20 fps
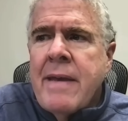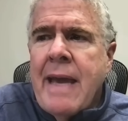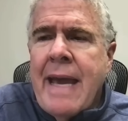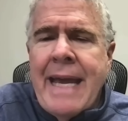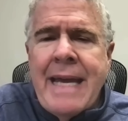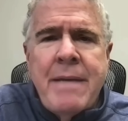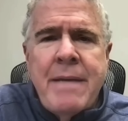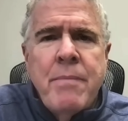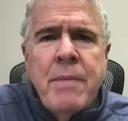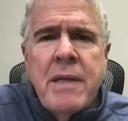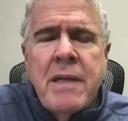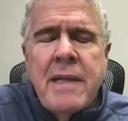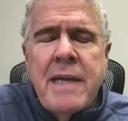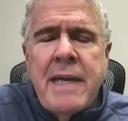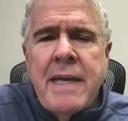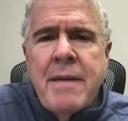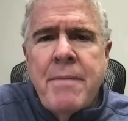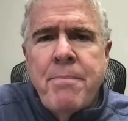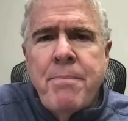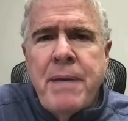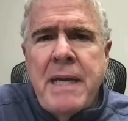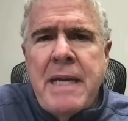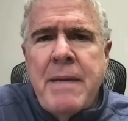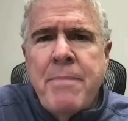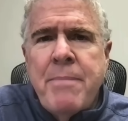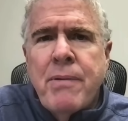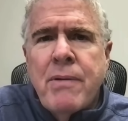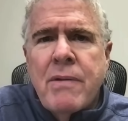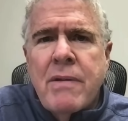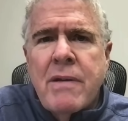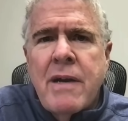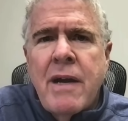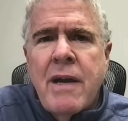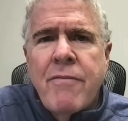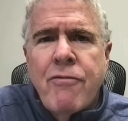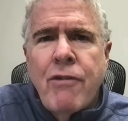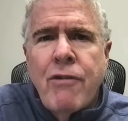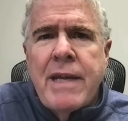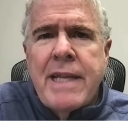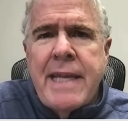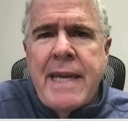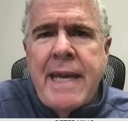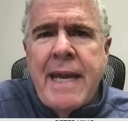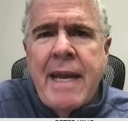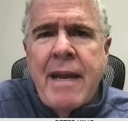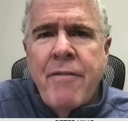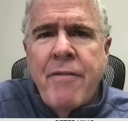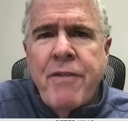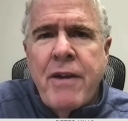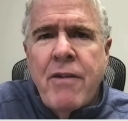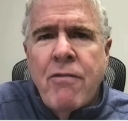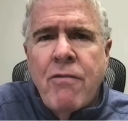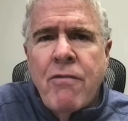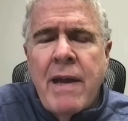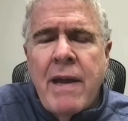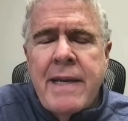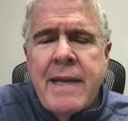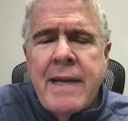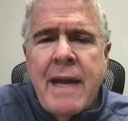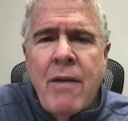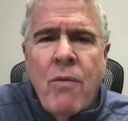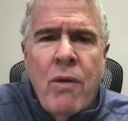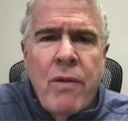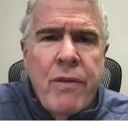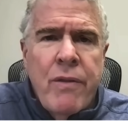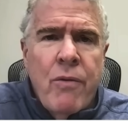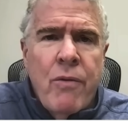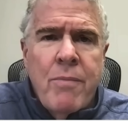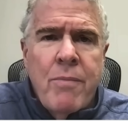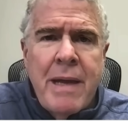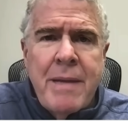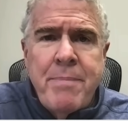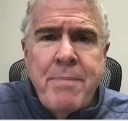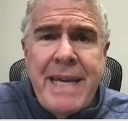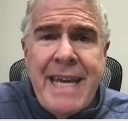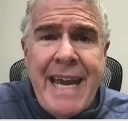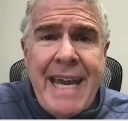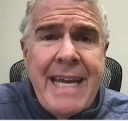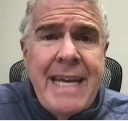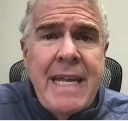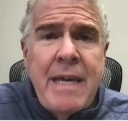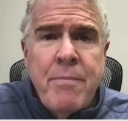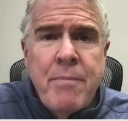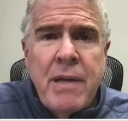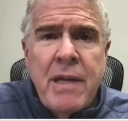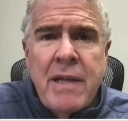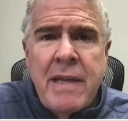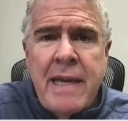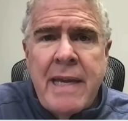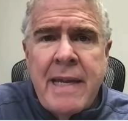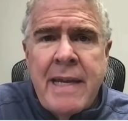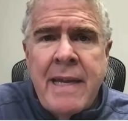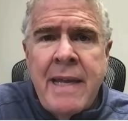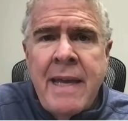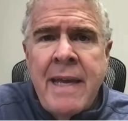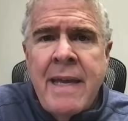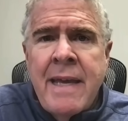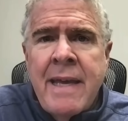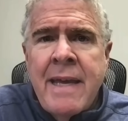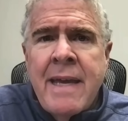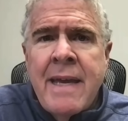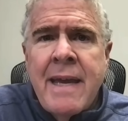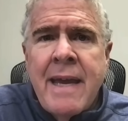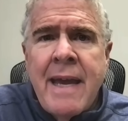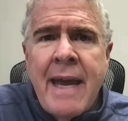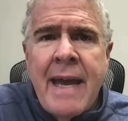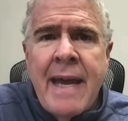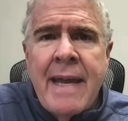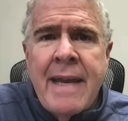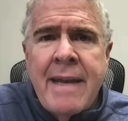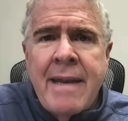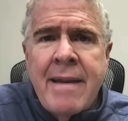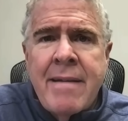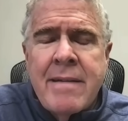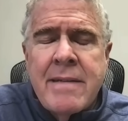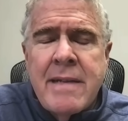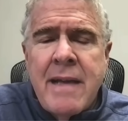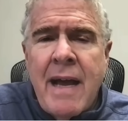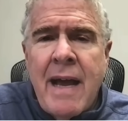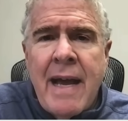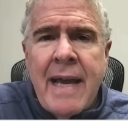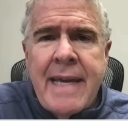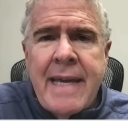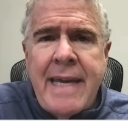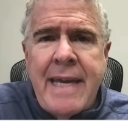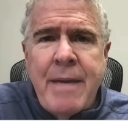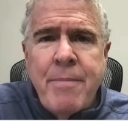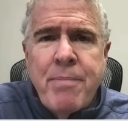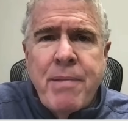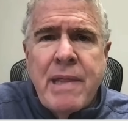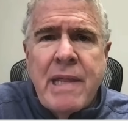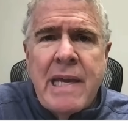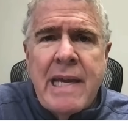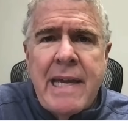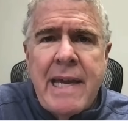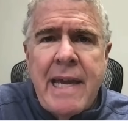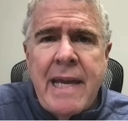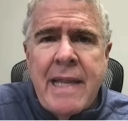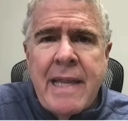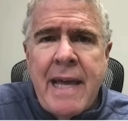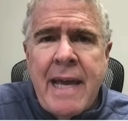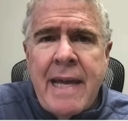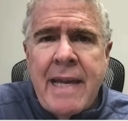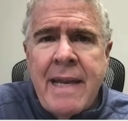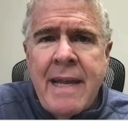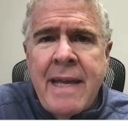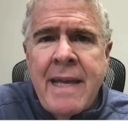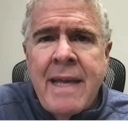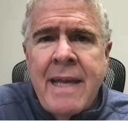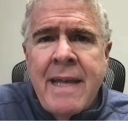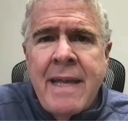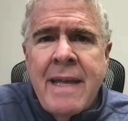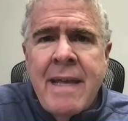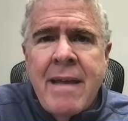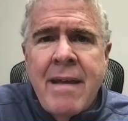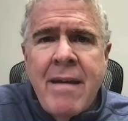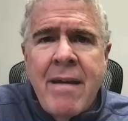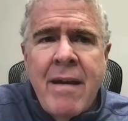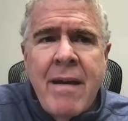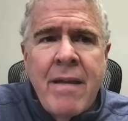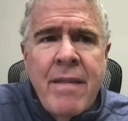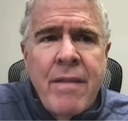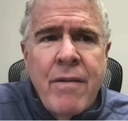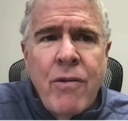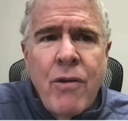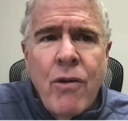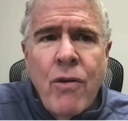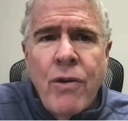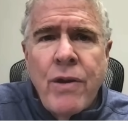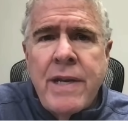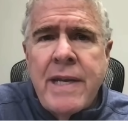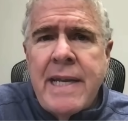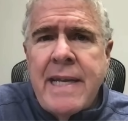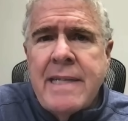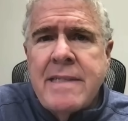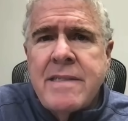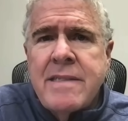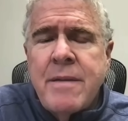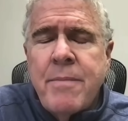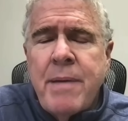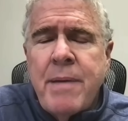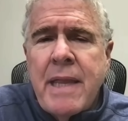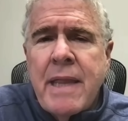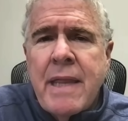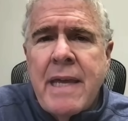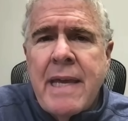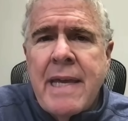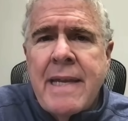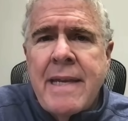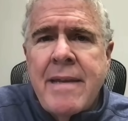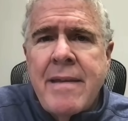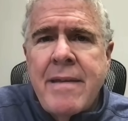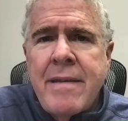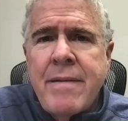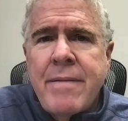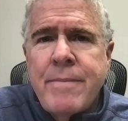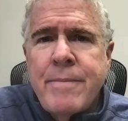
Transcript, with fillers: 8 million people covering the NFL right now, although it might be 80 million and I keep thinking that uh, the herd needs to be thinned.